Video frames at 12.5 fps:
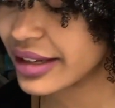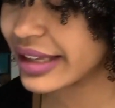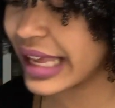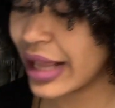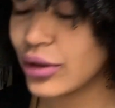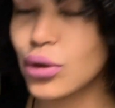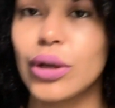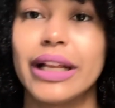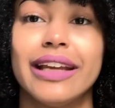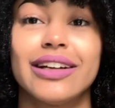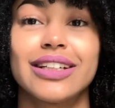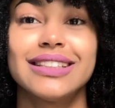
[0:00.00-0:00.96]
a candle
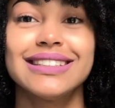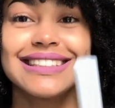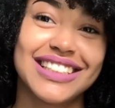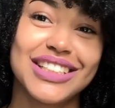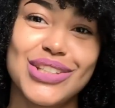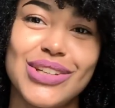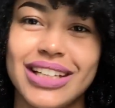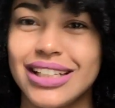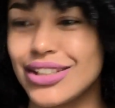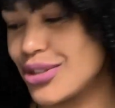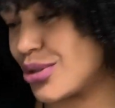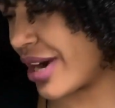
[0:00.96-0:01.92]
here just to
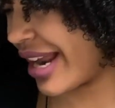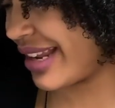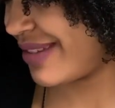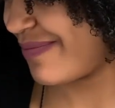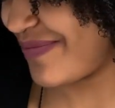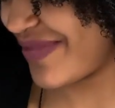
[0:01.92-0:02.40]
illustrate.